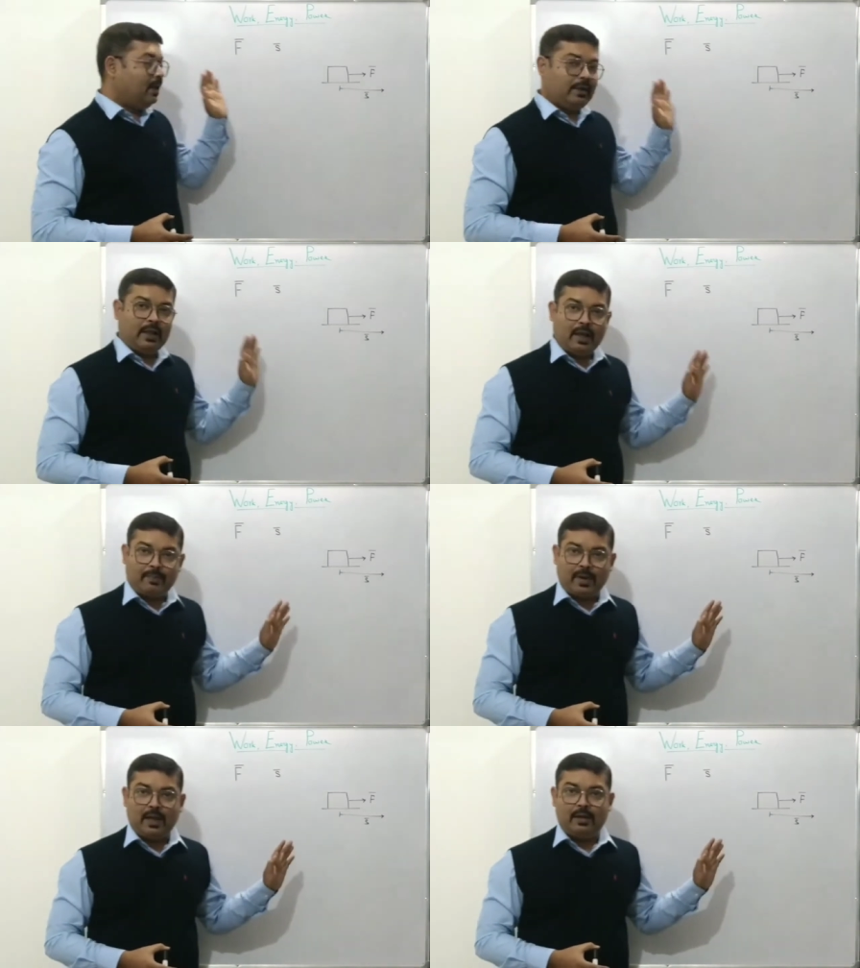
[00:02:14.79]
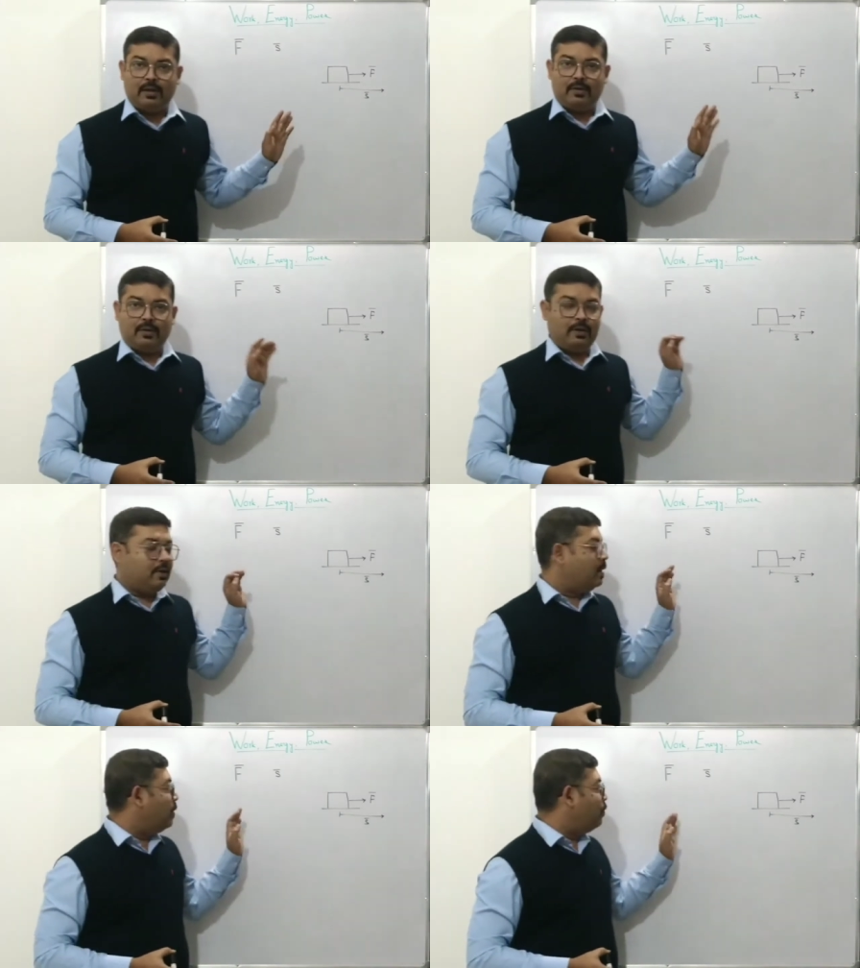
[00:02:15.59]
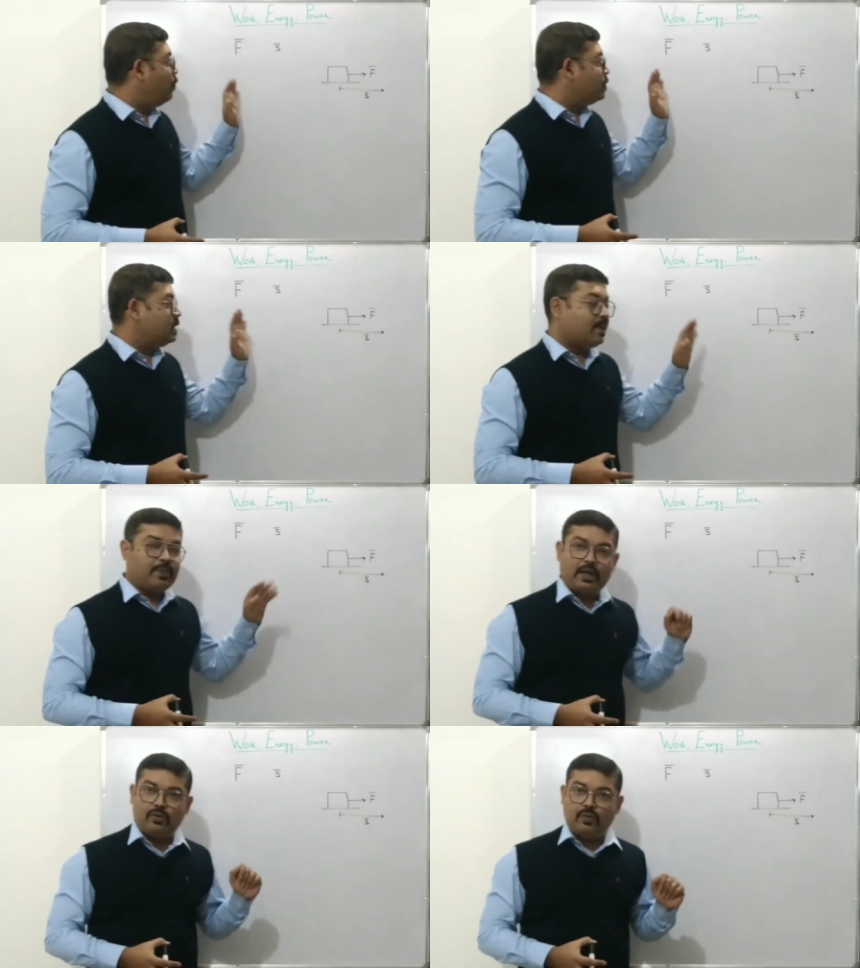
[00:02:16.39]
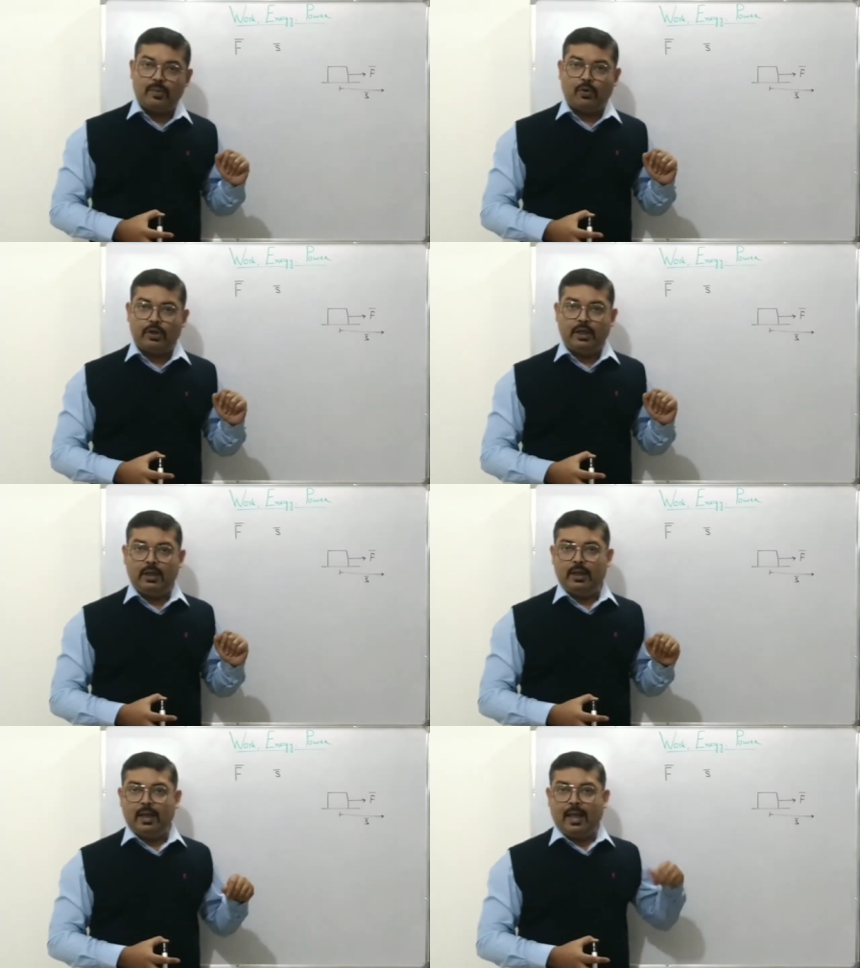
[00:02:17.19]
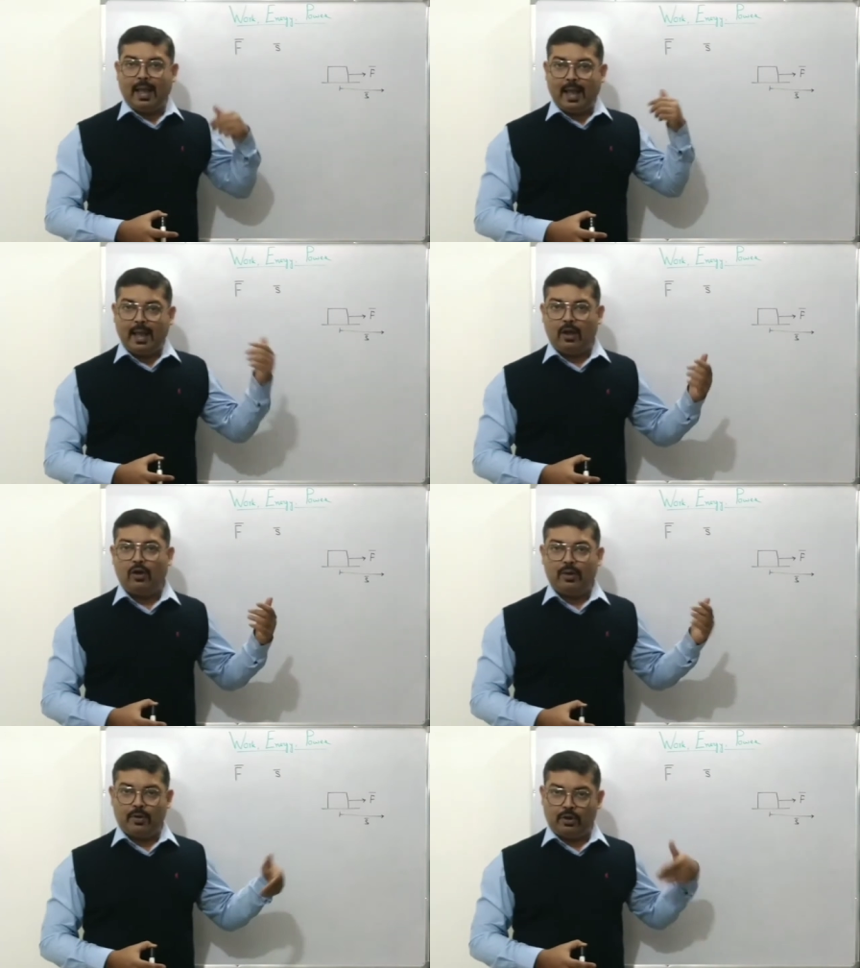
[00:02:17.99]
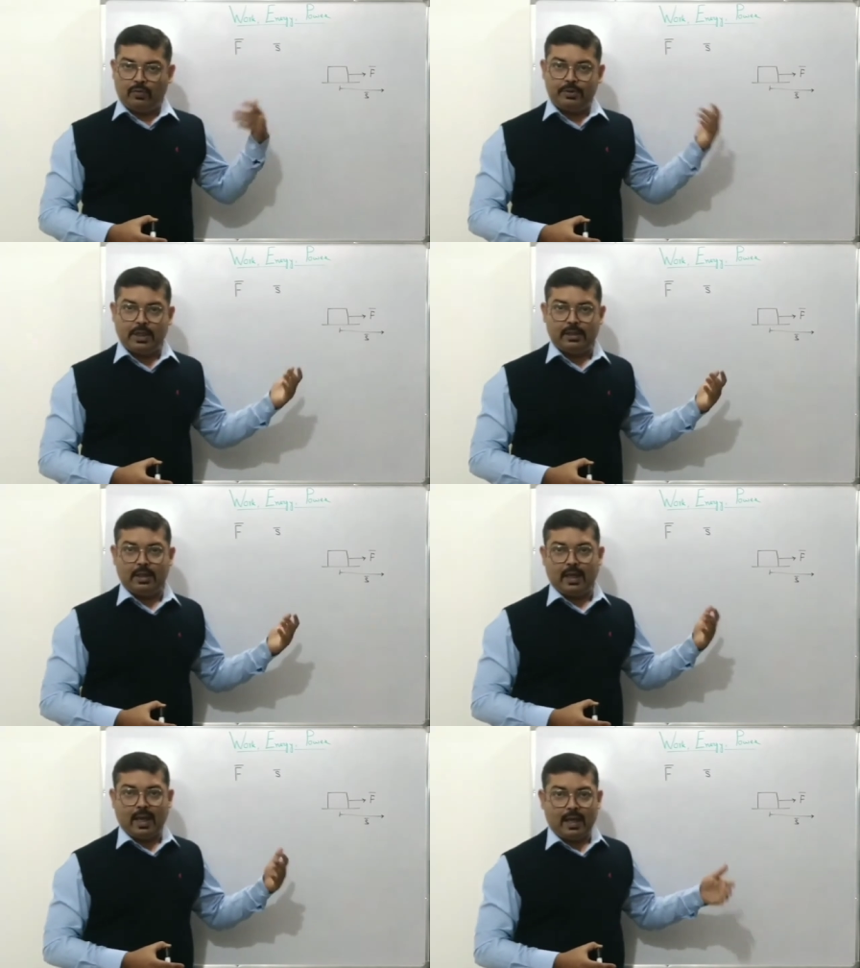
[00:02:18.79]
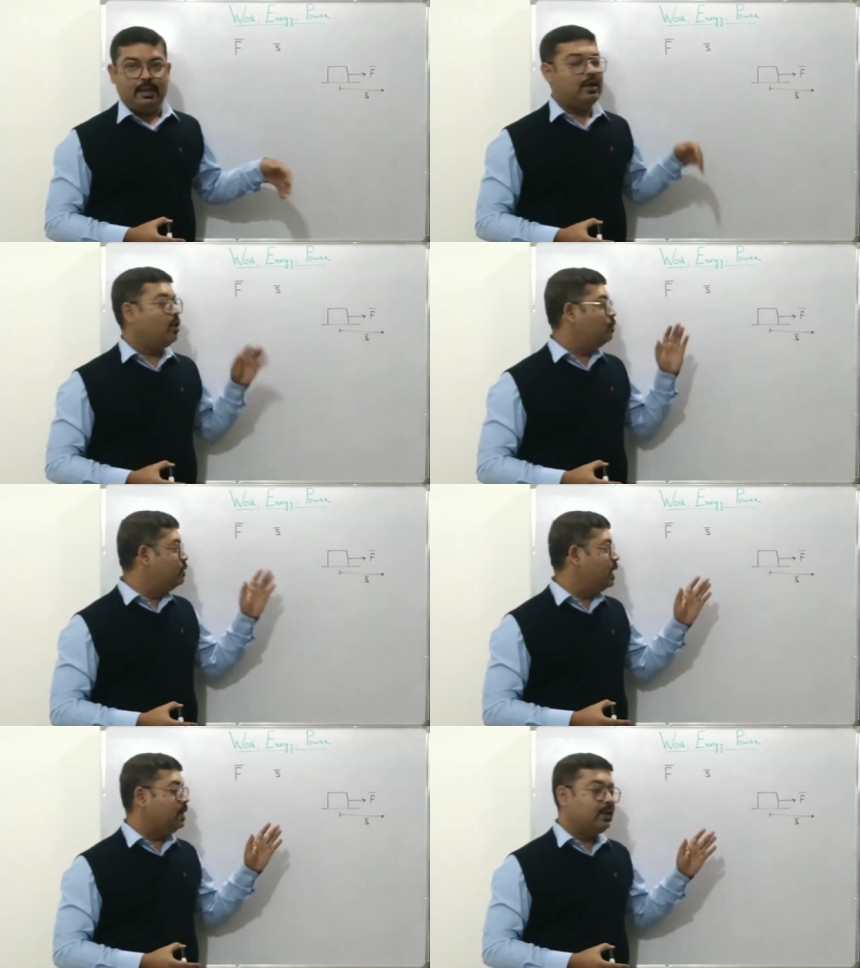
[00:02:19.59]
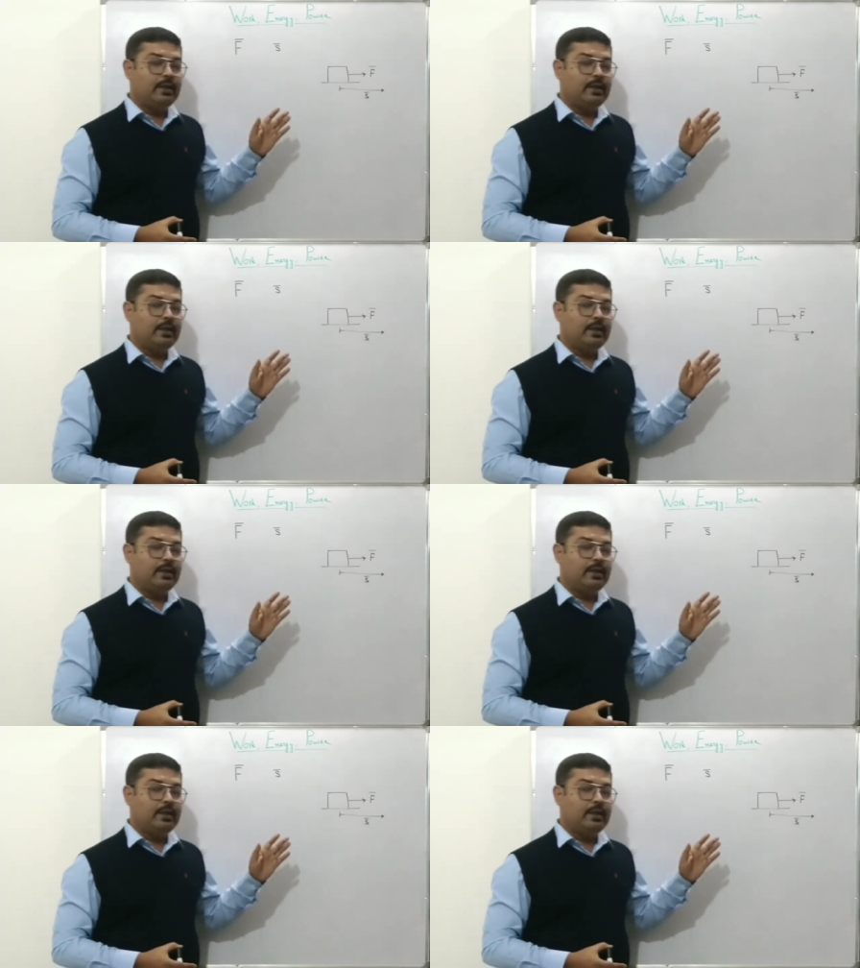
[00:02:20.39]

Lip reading: the force is applied to a body or an object, and the object